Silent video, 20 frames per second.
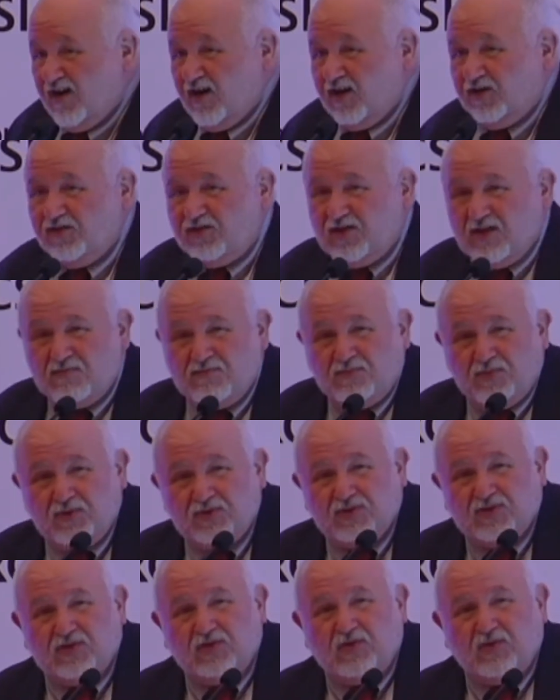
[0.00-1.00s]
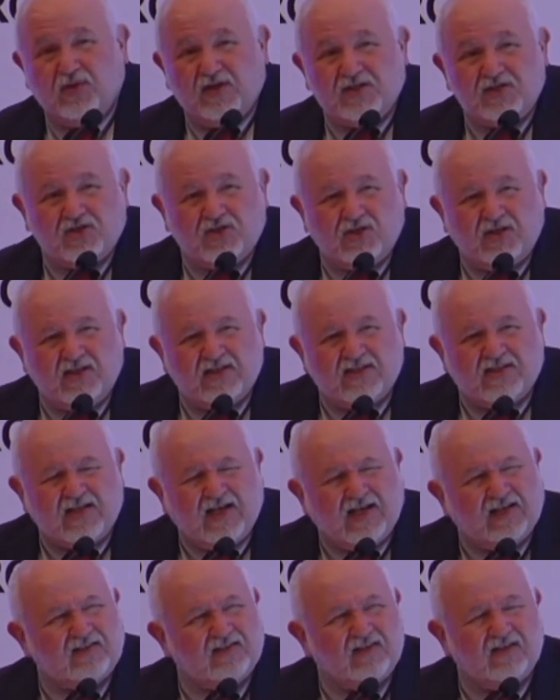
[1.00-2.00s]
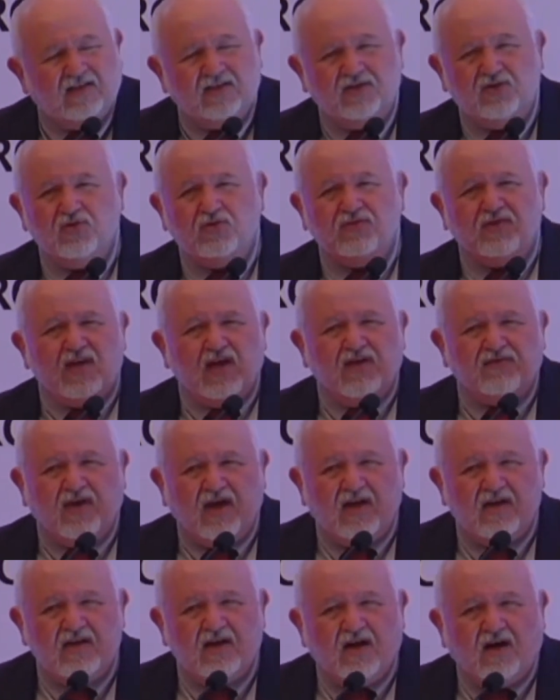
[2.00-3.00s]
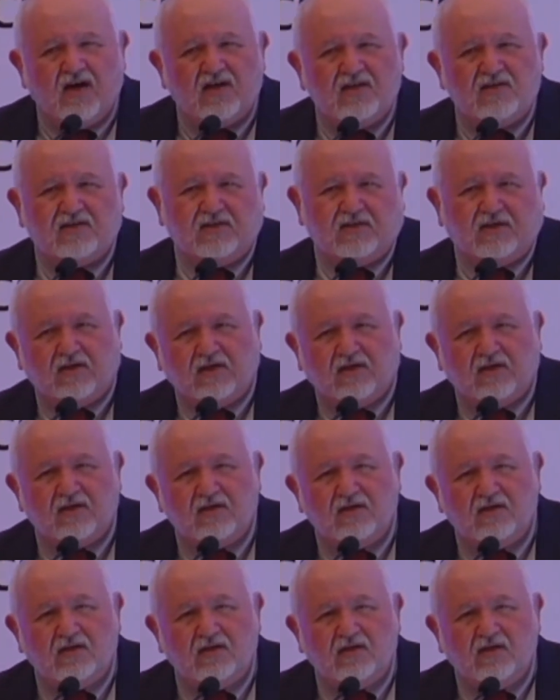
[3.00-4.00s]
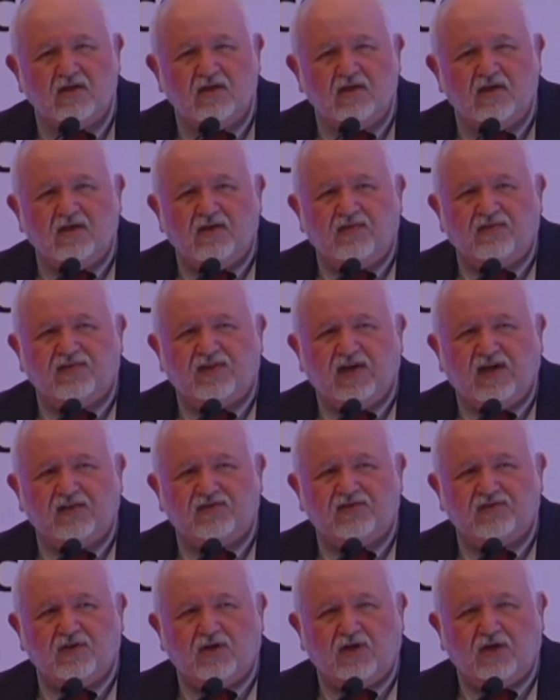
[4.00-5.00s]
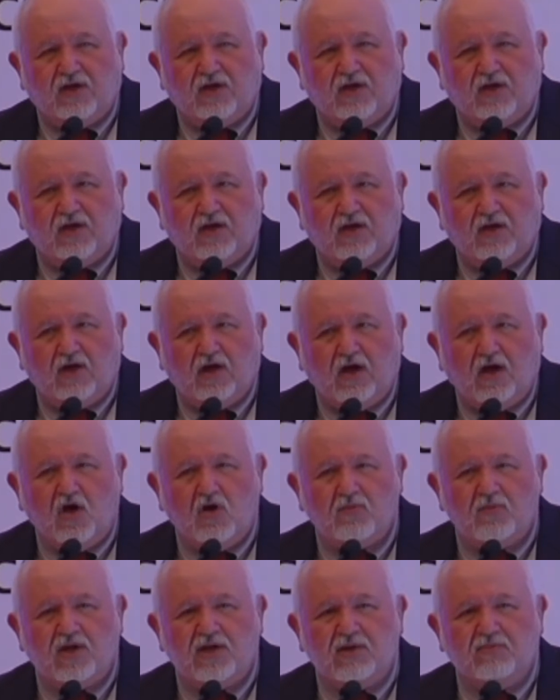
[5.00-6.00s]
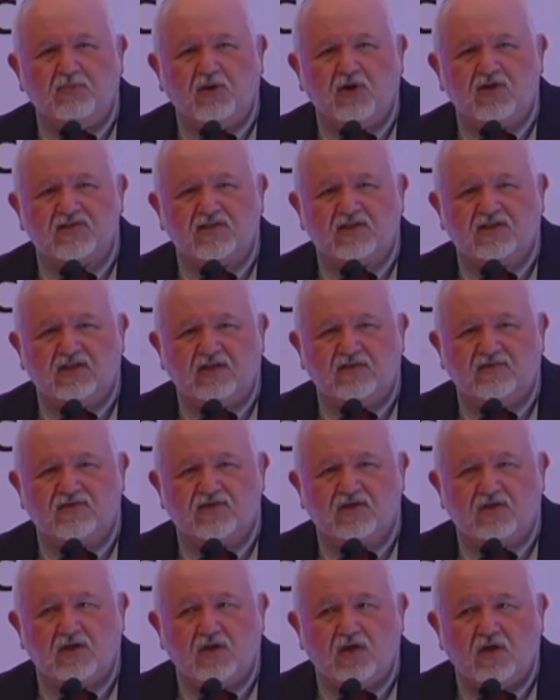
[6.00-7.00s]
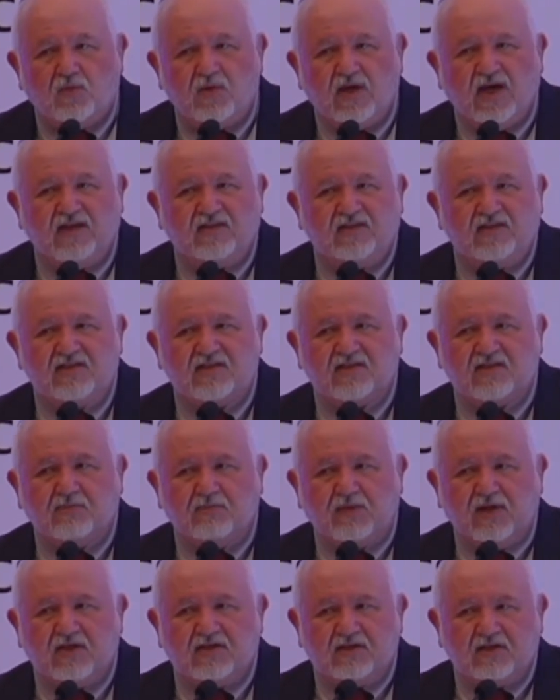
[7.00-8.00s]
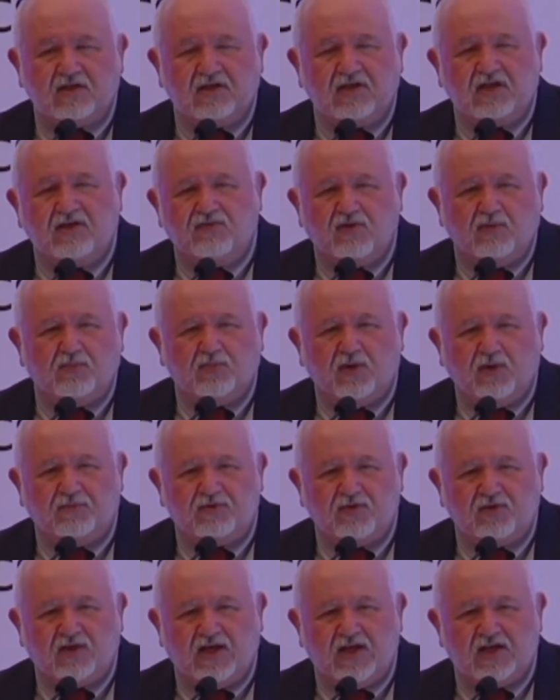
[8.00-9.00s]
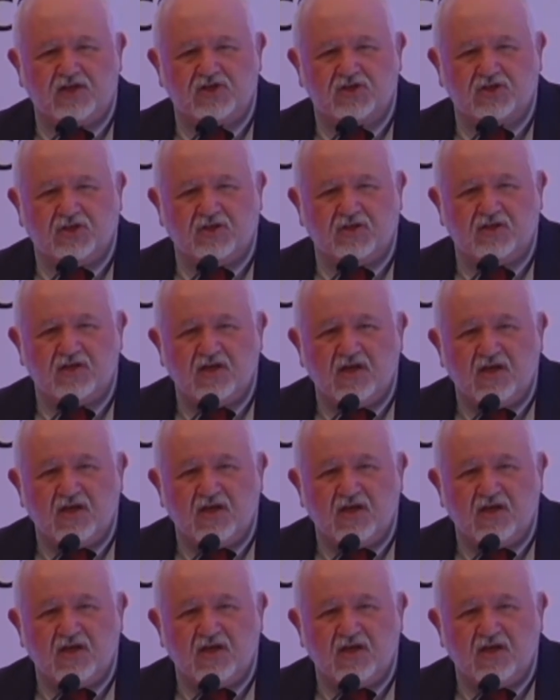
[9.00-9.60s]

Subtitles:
Another important question is that, do we have any idea that how many positives we anticipate in a given population?